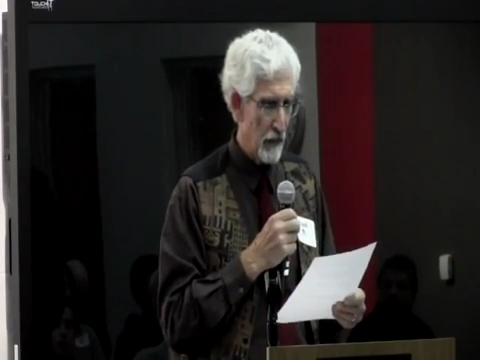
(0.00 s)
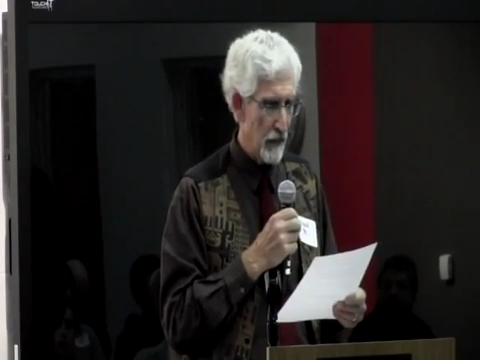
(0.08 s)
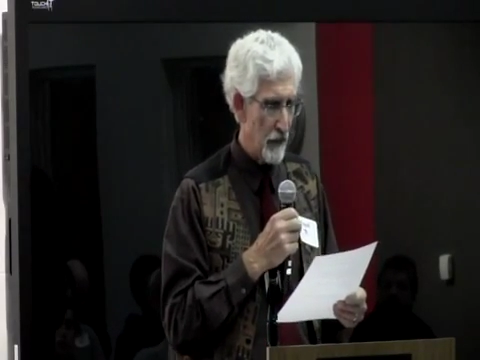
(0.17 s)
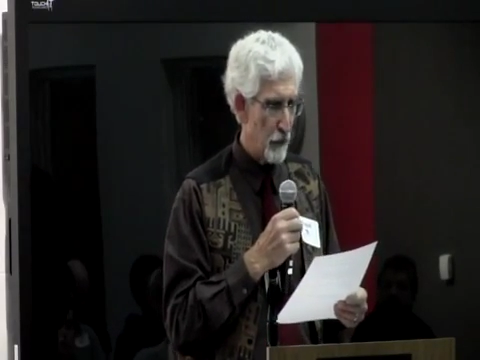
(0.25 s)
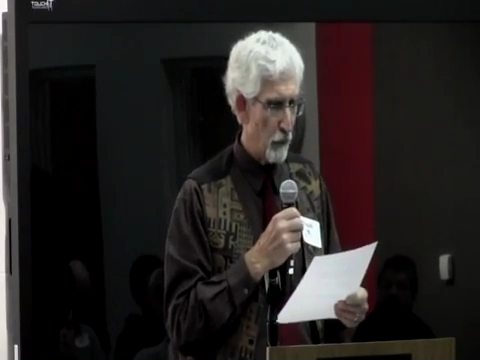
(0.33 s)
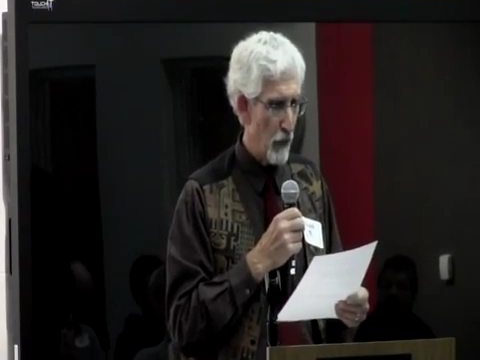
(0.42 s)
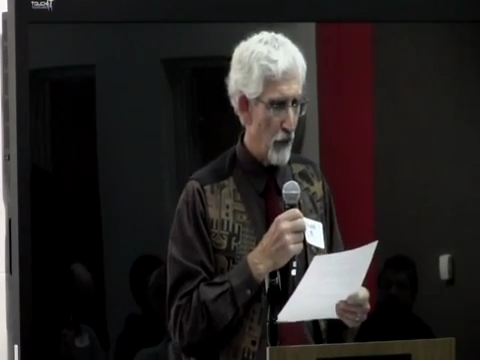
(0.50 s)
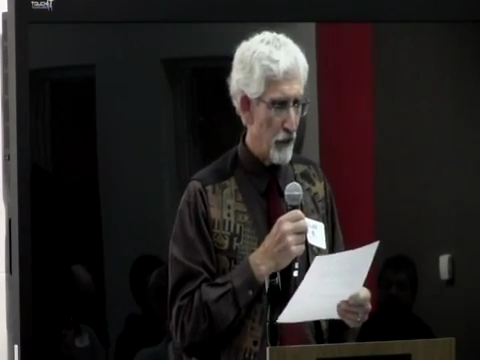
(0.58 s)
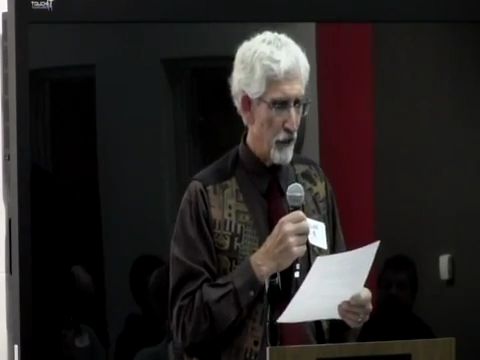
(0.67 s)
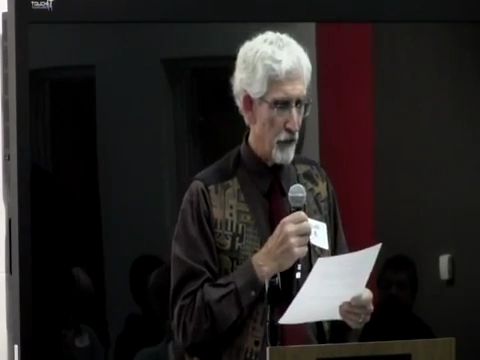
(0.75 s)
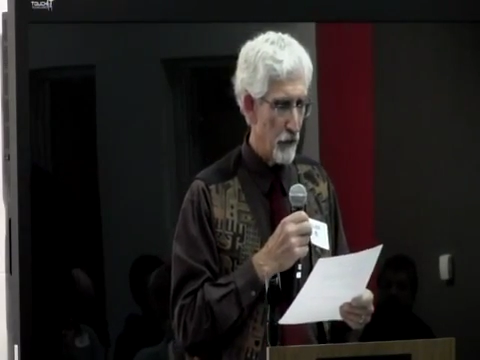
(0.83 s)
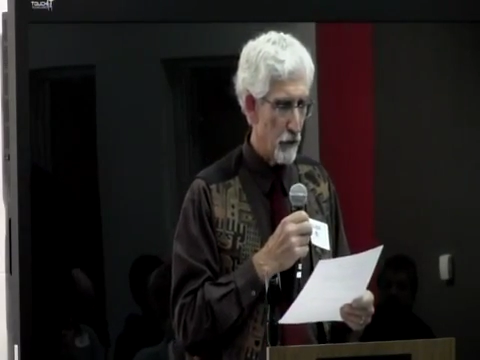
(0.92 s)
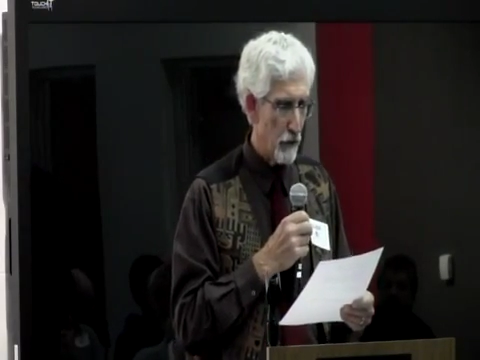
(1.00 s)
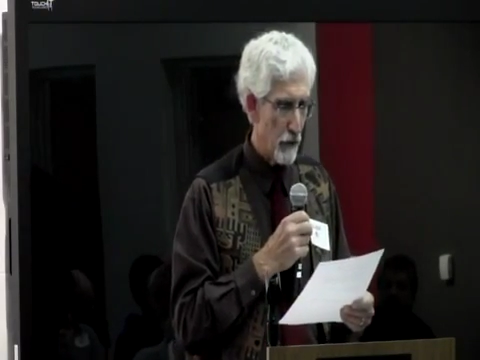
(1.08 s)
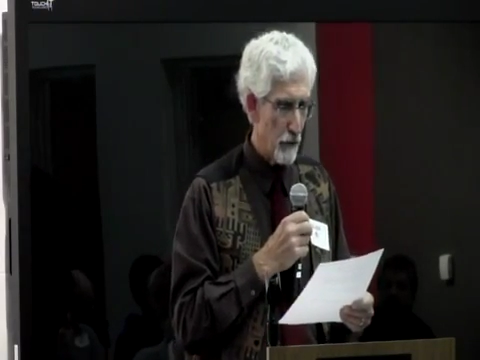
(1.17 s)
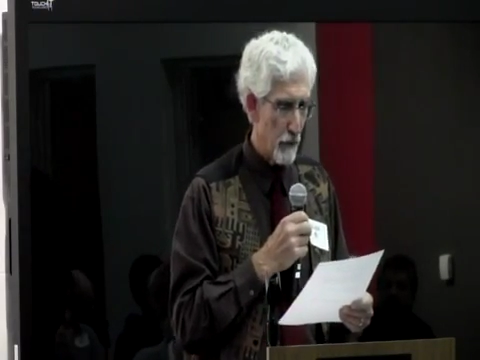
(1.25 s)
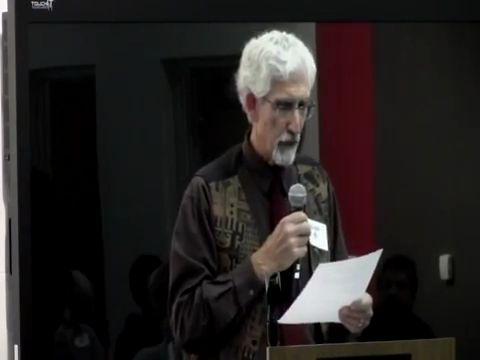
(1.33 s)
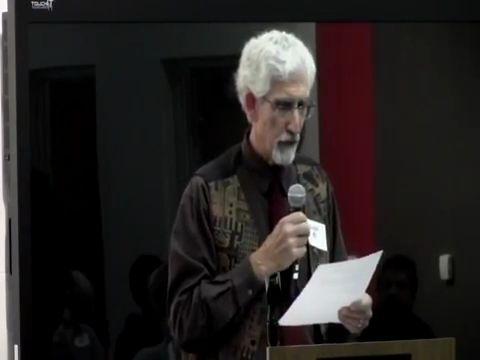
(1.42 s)
He's the Washington
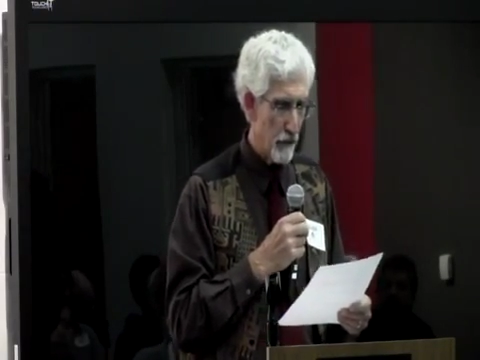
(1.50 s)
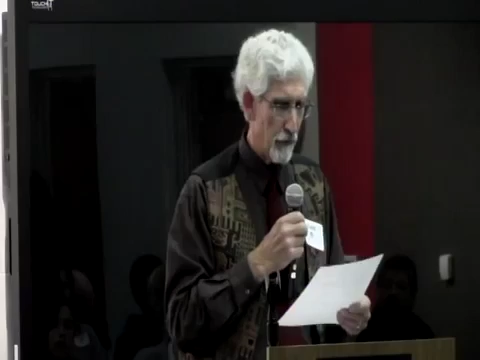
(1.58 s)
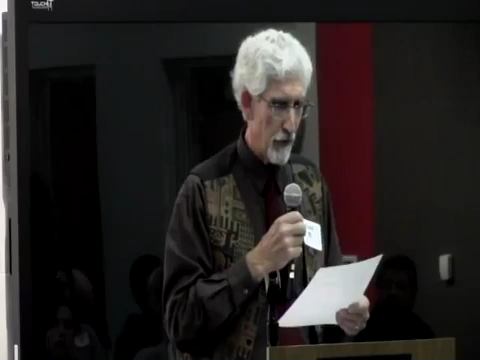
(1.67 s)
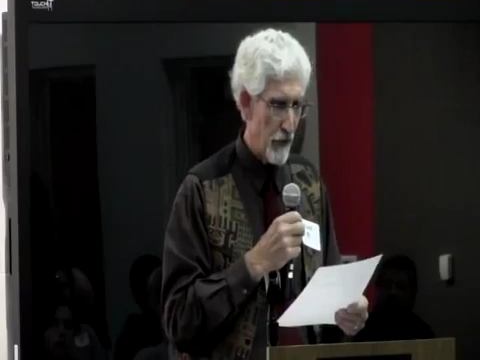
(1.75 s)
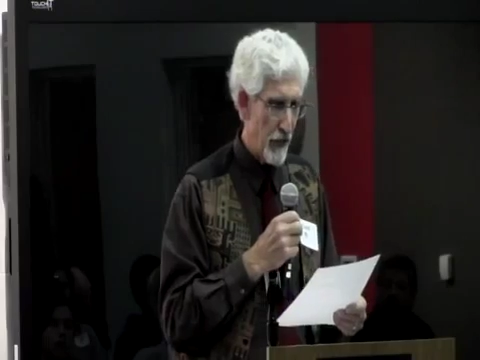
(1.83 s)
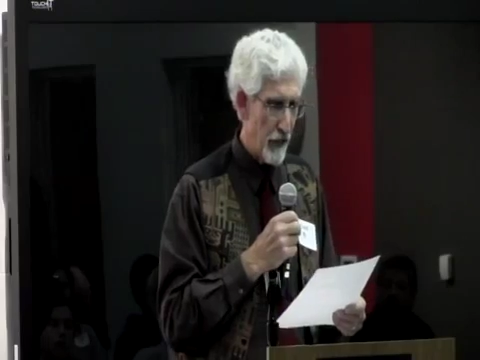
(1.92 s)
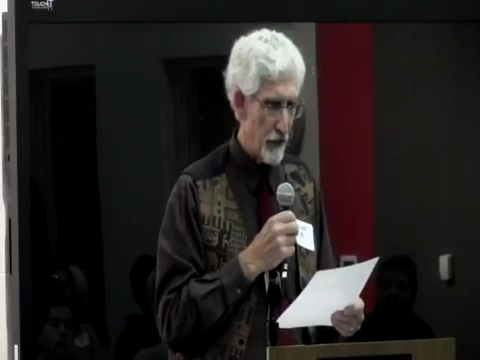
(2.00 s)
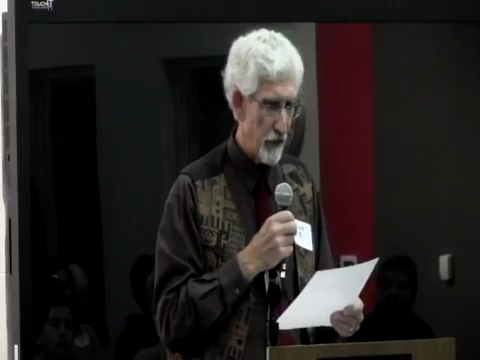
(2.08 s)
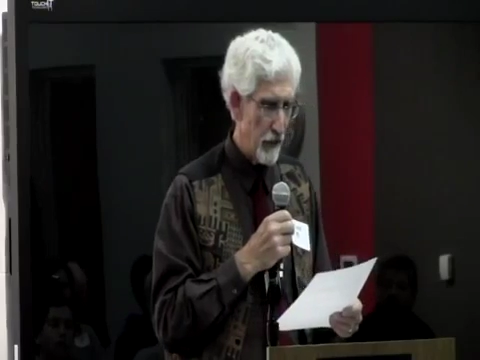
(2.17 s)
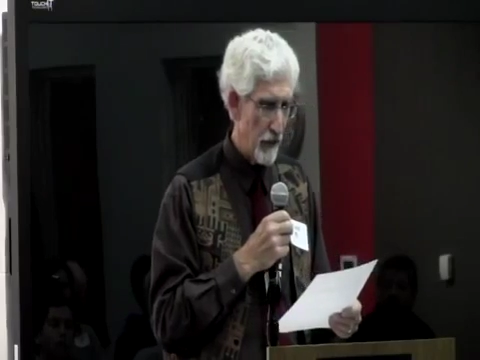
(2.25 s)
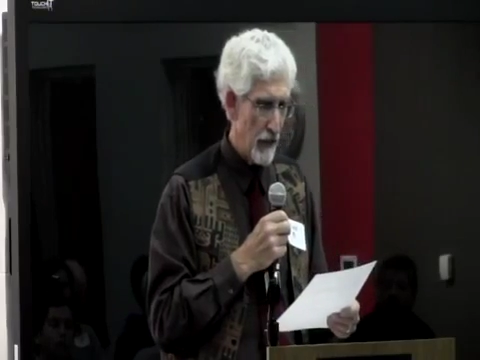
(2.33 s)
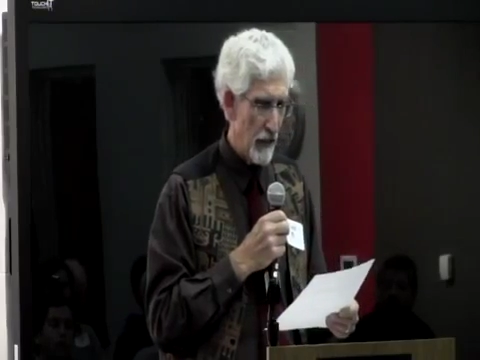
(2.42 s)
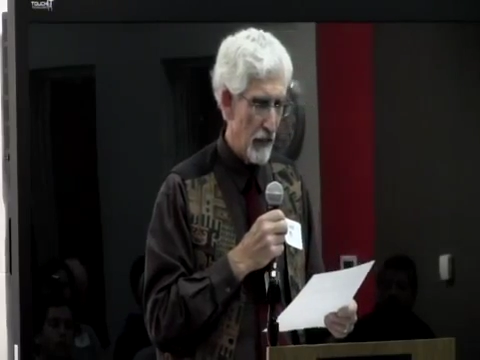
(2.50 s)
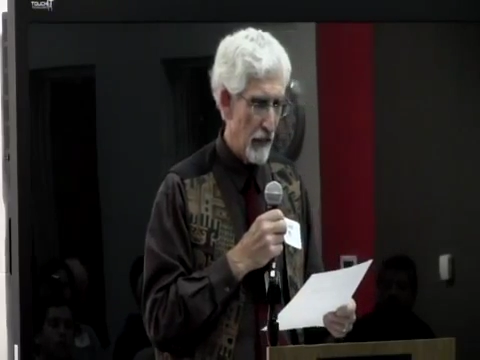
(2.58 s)
correspondent for The Nation